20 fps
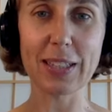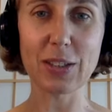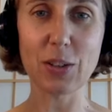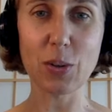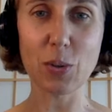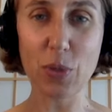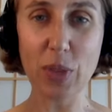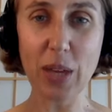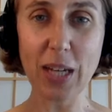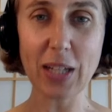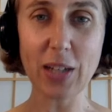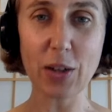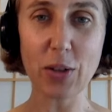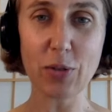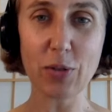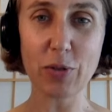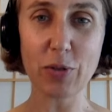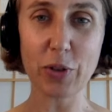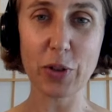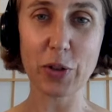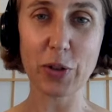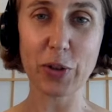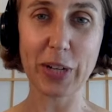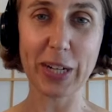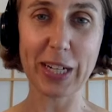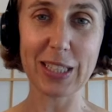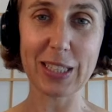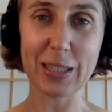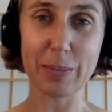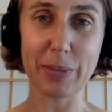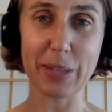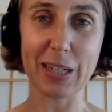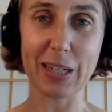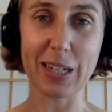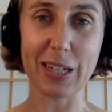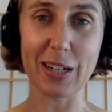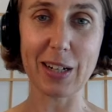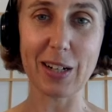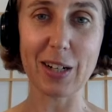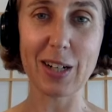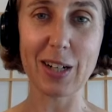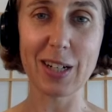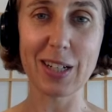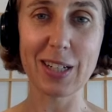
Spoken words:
So thank you for agreeing to be here.